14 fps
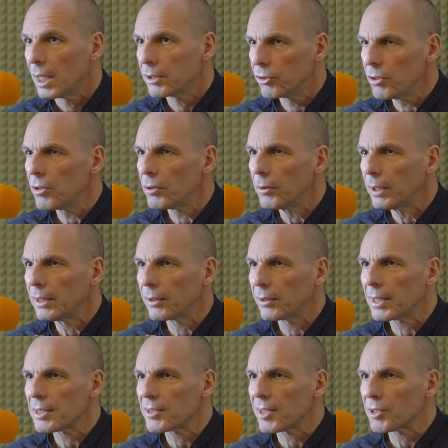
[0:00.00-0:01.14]
And do you know, in the
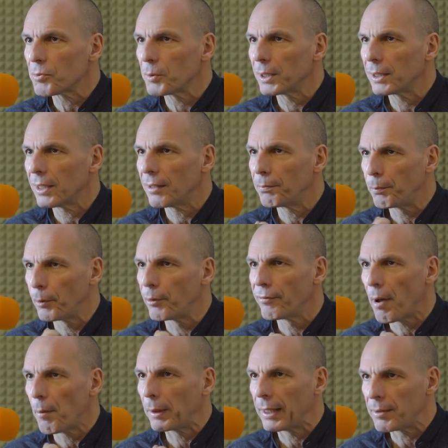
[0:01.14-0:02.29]
United States, when a poor
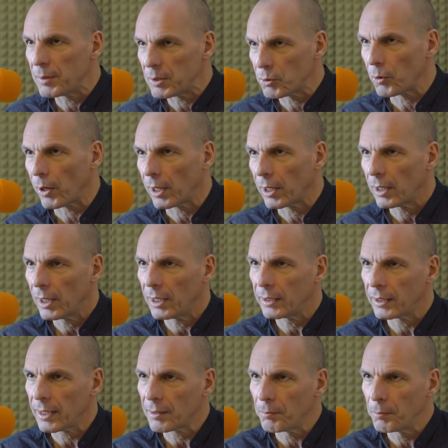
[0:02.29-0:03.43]
family in Missouri
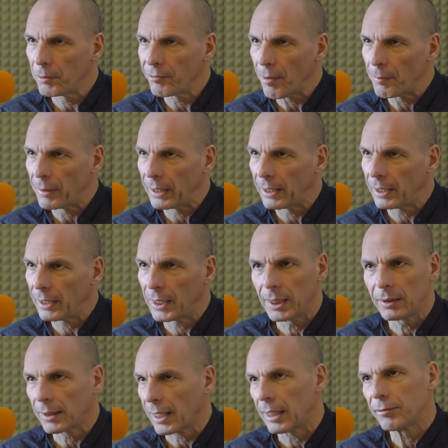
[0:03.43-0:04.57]
and another poor family
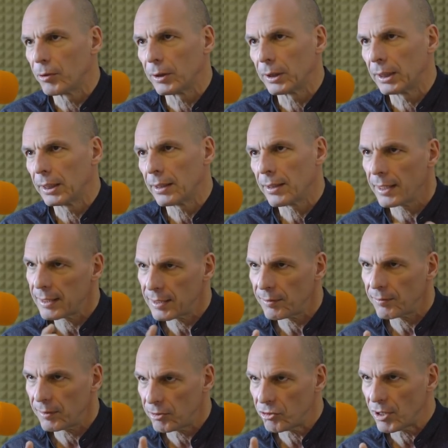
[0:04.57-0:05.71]
in California, they
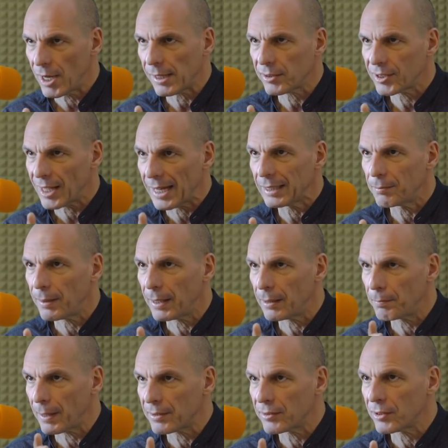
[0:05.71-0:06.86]
receive this check signed by
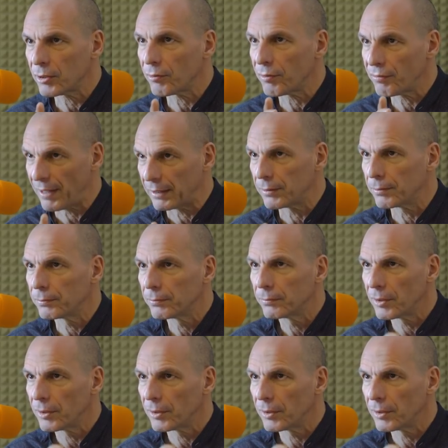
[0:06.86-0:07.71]
the president of the Fed,